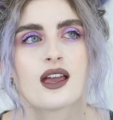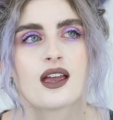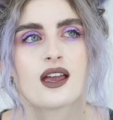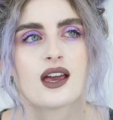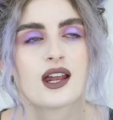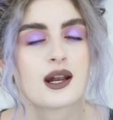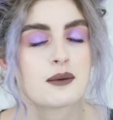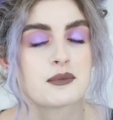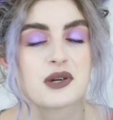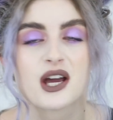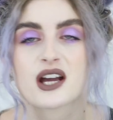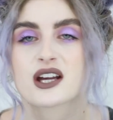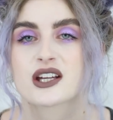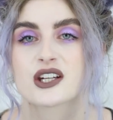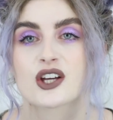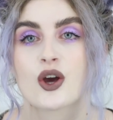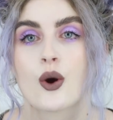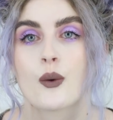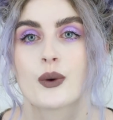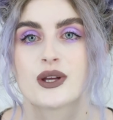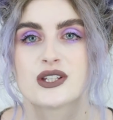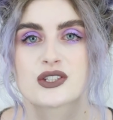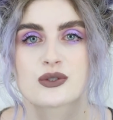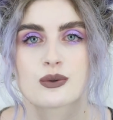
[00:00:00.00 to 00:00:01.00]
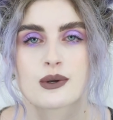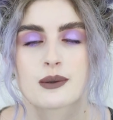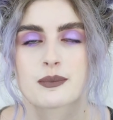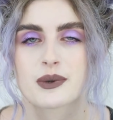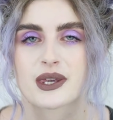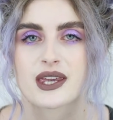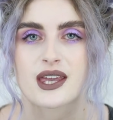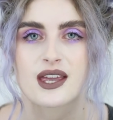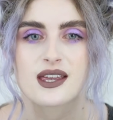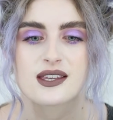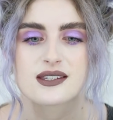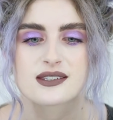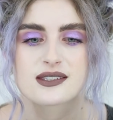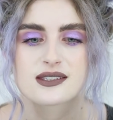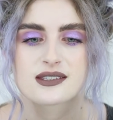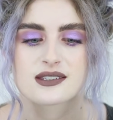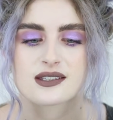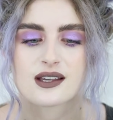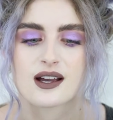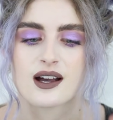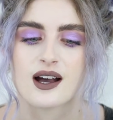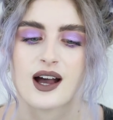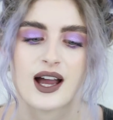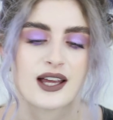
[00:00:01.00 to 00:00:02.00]
And I'm not gonna go into it because
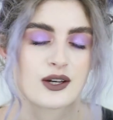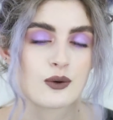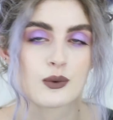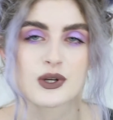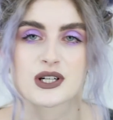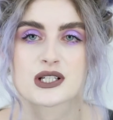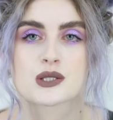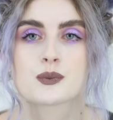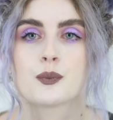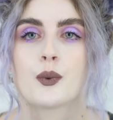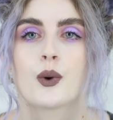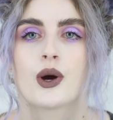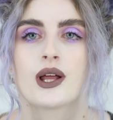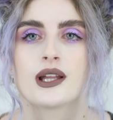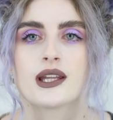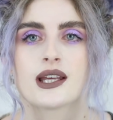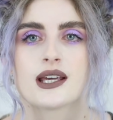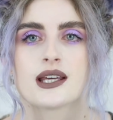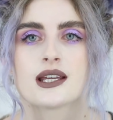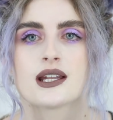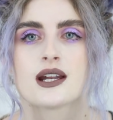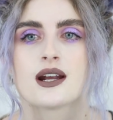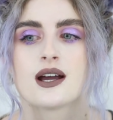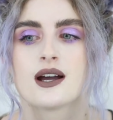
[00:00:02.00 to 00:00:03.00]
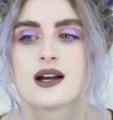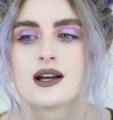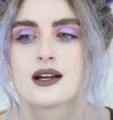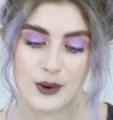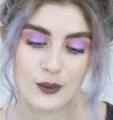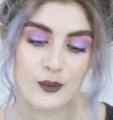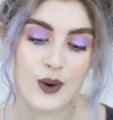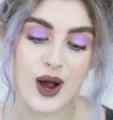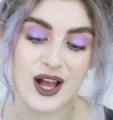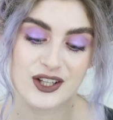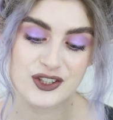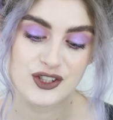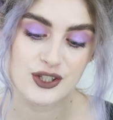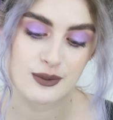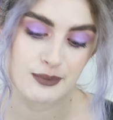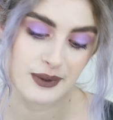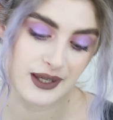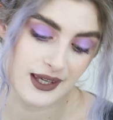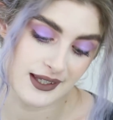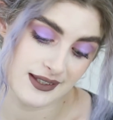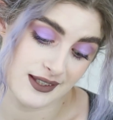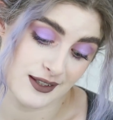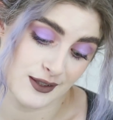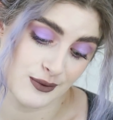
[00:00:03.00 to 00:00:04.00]
I don't want to spoil it, but watch it
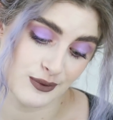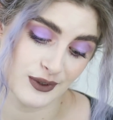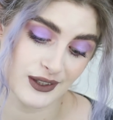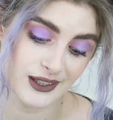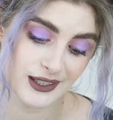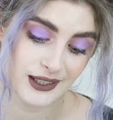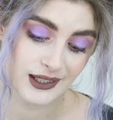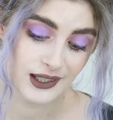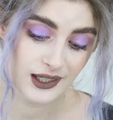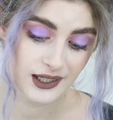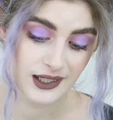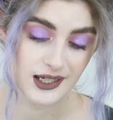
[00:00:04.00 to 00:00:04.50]
because it's really good.